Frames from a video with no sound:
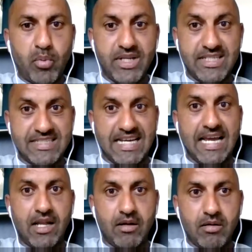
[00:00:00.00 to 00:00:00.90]

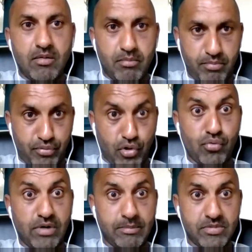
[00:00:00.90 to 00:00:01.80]
design
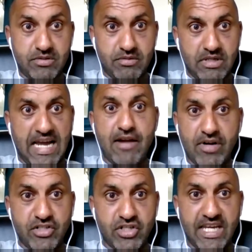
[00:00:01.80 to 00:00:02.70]
programs, higher
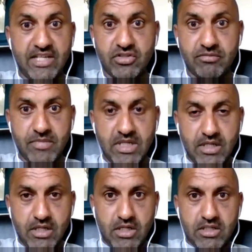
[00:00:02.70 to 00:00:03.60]
education.
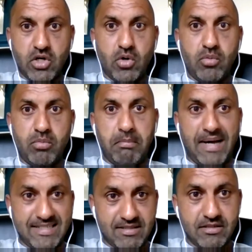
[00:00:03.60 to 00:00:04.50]
So
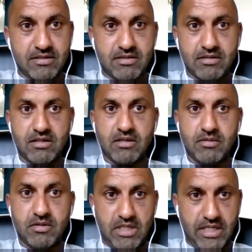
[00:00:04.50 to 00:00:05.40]
masters
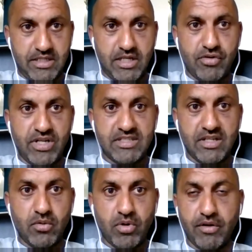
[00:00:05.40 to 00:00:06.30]
degrees in
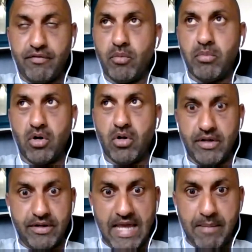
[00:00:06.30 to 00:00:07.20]
the world of football
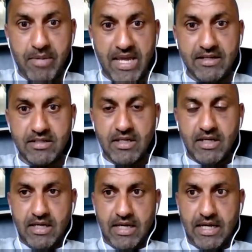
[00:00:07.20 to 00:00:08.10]
and MAs
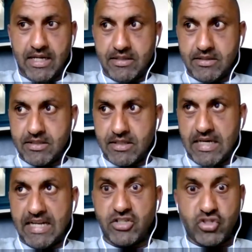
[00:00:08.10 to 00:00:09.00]
and
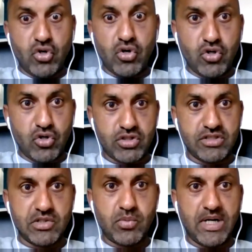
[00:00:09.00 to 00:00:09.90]
short courses
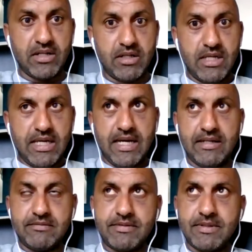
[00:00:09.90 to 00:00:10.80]
as well.
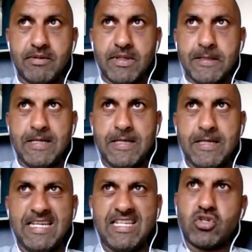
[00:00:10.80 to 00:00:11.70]
And
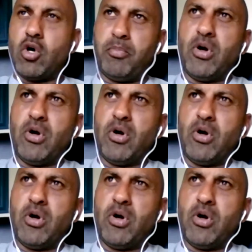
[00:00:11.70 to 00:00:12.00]
it's sort of